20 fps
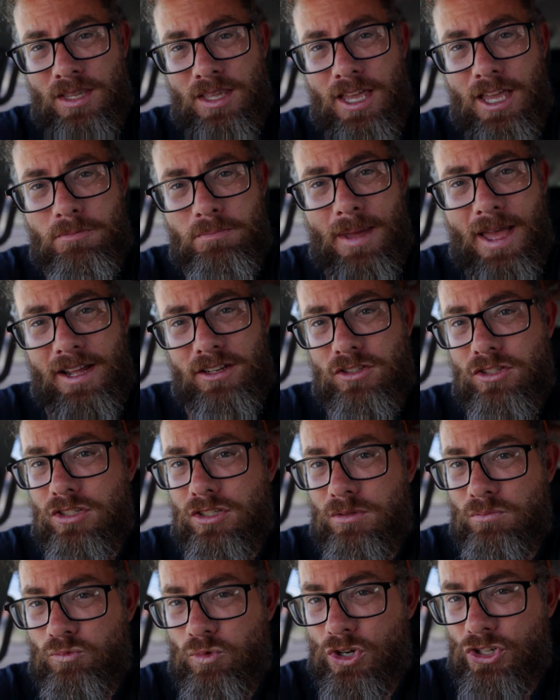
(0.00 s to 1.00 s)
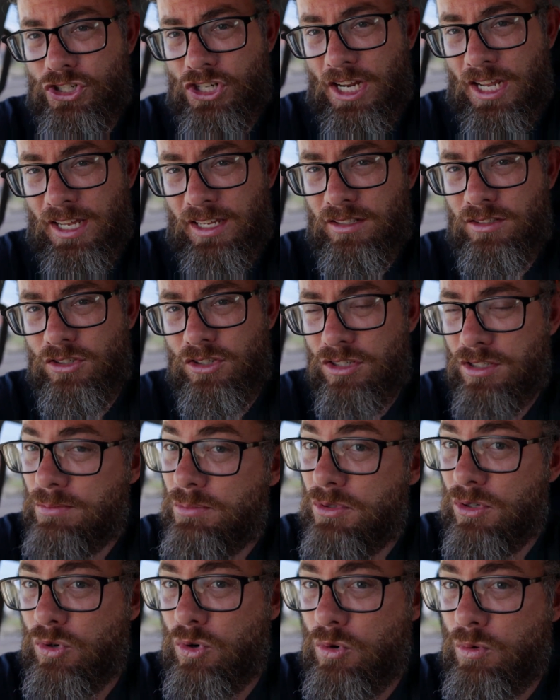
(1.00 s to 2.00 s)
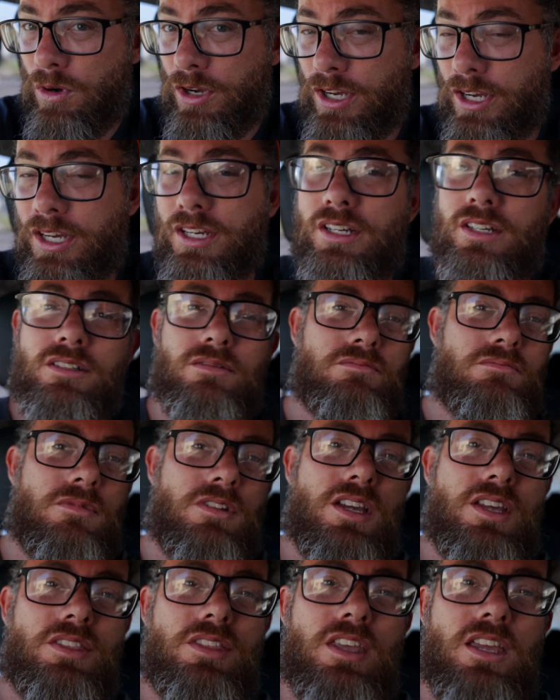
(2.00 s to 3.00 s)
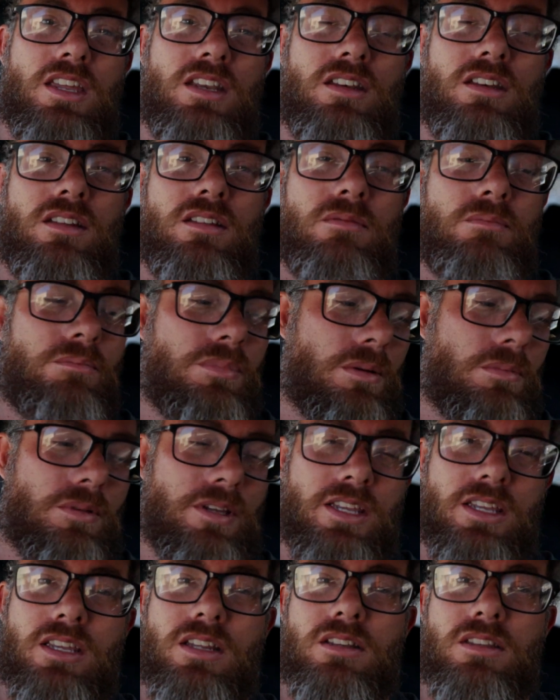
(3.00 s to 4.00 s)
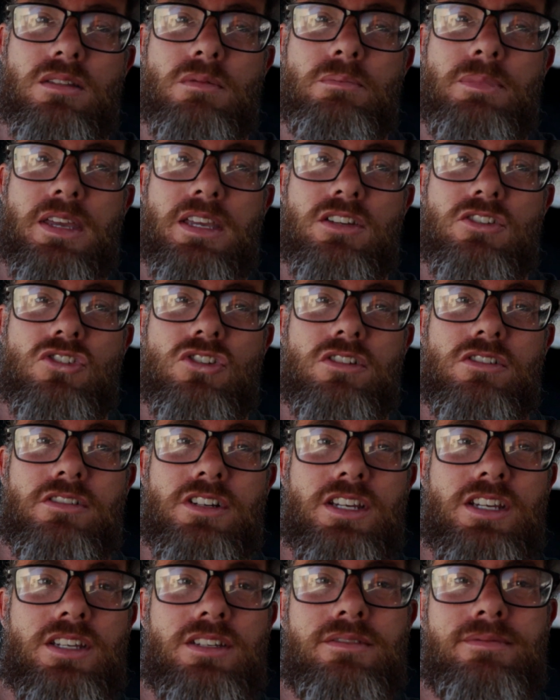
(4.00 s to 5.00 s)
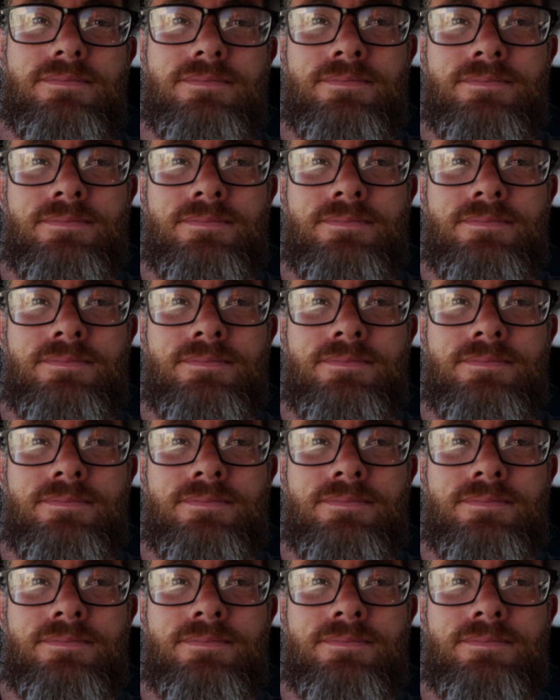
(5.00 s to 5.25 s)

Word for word: head back, do some washing, do some schoolwork, and then probably hit the beach, I reckon.